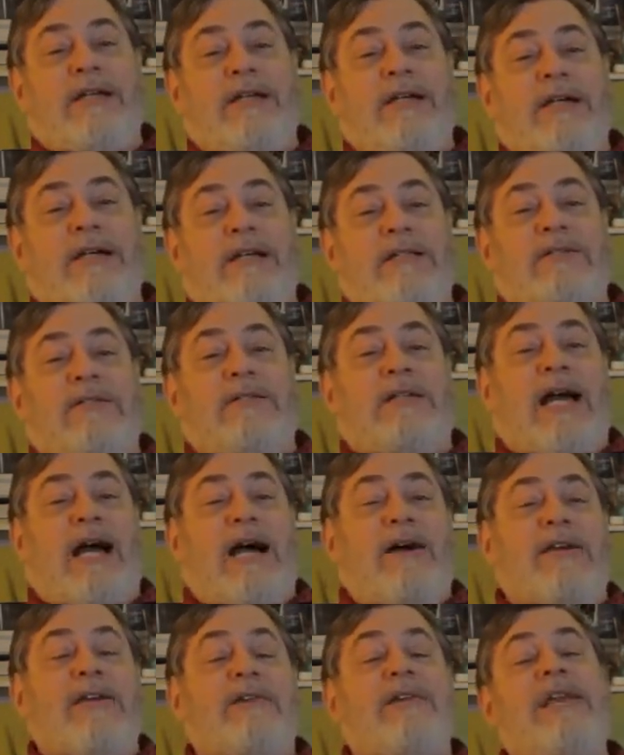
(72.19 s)
Uh, look
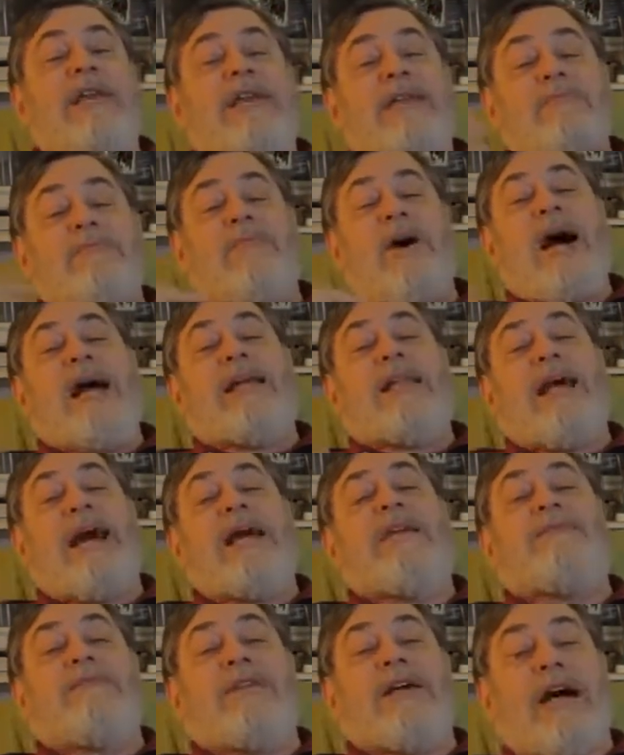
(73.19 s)
how in in my
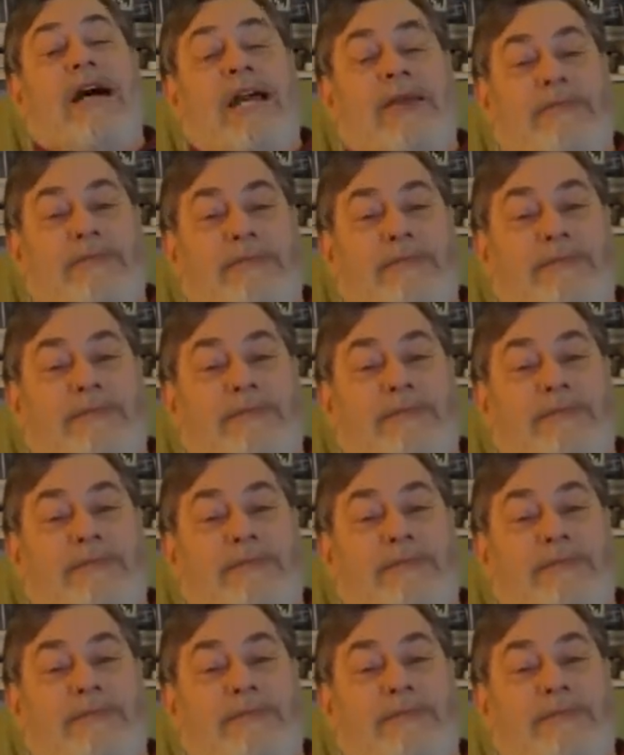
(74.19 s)
lifetime,